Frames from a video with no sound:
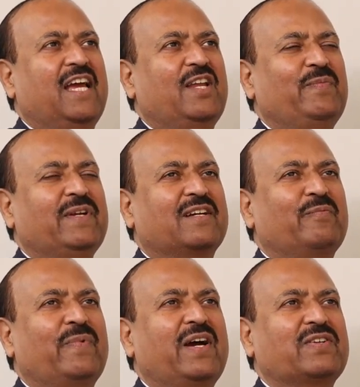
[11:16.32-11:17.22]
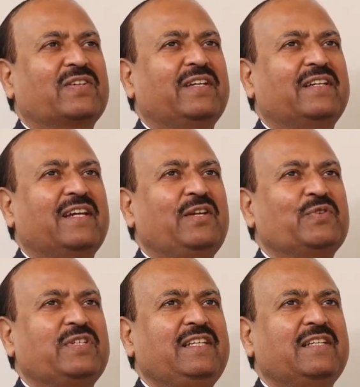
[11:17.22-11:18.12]
and be compassionate and
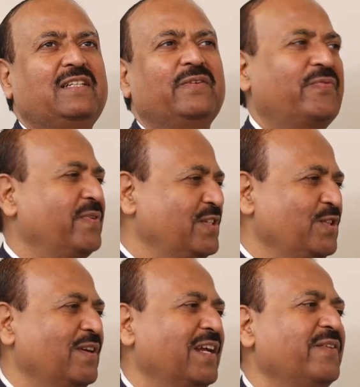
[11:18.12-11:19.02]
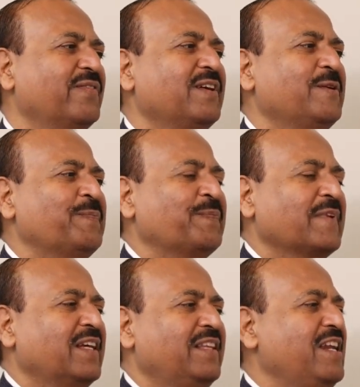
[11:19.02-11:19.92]
you see the difference in your life,
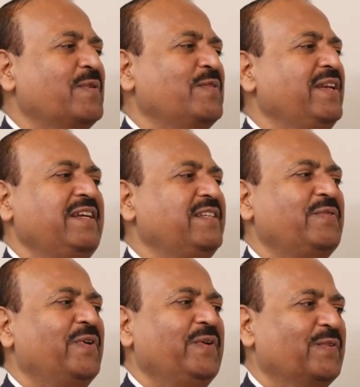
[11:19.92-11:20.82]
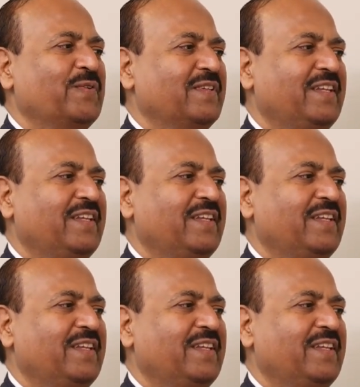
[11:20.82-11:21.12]
then it will be very easy for you.